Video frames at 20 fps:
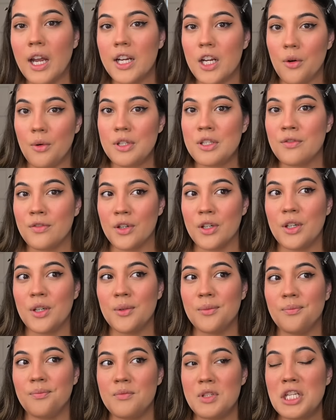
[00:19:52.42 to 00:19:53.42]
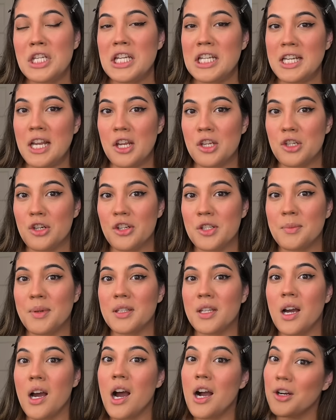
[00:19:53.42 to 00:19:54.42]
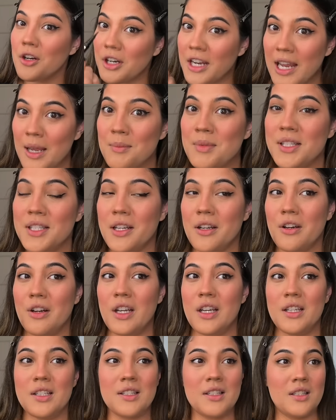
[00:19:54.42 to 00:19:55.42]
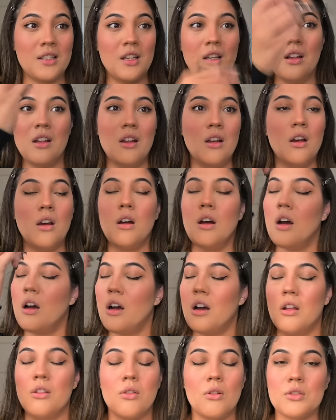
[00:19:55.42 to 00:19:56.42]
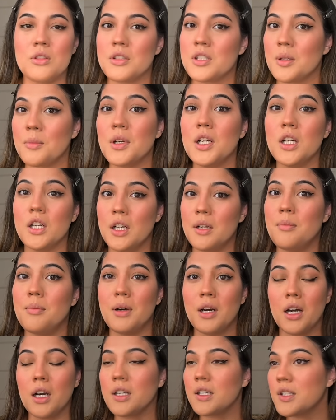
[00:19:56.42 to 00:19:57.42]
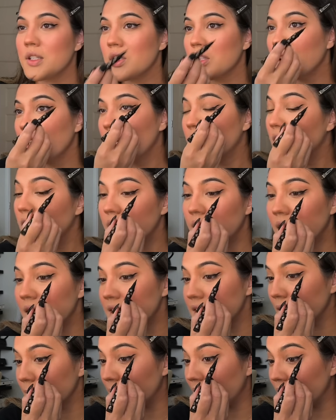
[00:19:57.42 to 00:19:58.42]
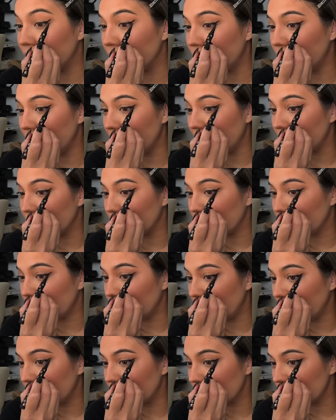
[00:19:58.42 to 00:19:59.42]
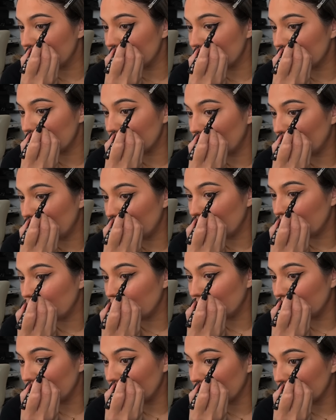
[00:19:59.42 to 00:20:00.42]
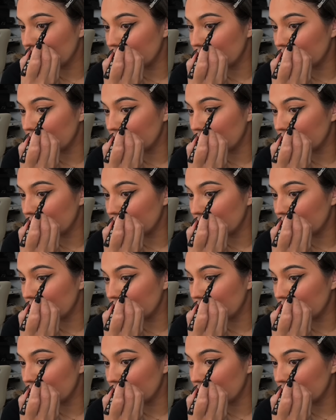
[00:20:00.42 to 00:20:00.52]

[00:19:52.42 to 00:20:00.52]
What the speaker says: I know it's for teenagers, but the Hunger Games series, those are some good books. That's like my favorite dystopian book